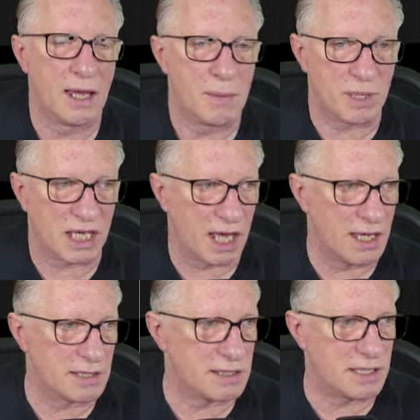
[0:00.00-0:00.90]

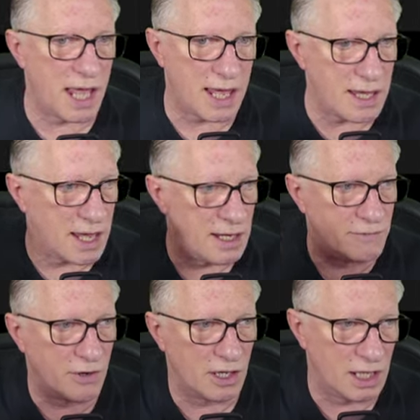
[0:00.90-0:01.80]
because they
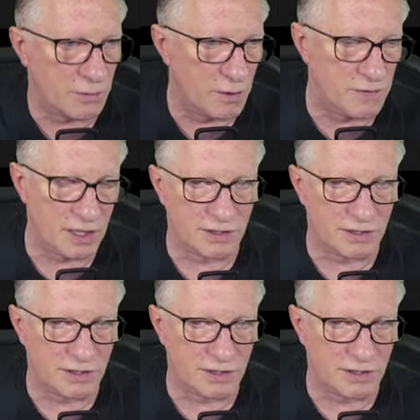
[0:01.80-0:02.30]
inadvertently revealed